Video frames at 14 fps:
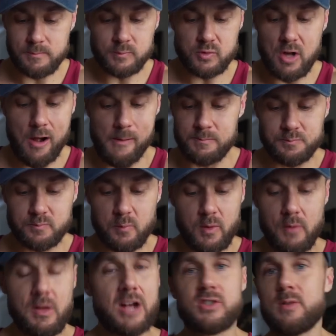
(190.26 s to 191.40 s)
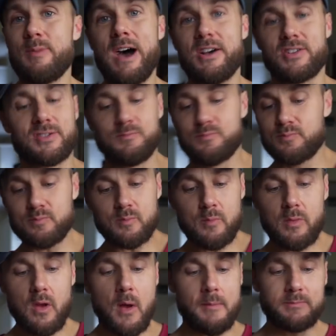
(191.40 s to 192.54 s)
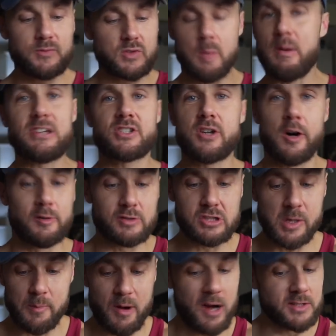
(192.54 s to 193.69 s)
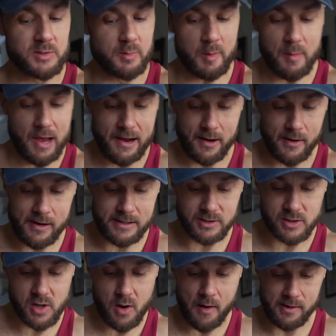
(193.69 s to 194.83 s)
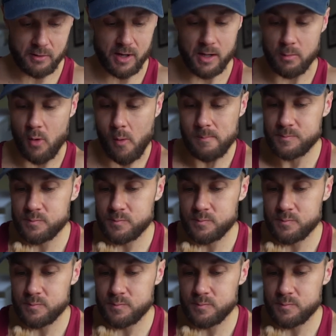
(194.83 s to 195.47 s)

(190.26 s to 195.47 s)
Yeah, that's the best. The best oats you can possibly make. That is incredible.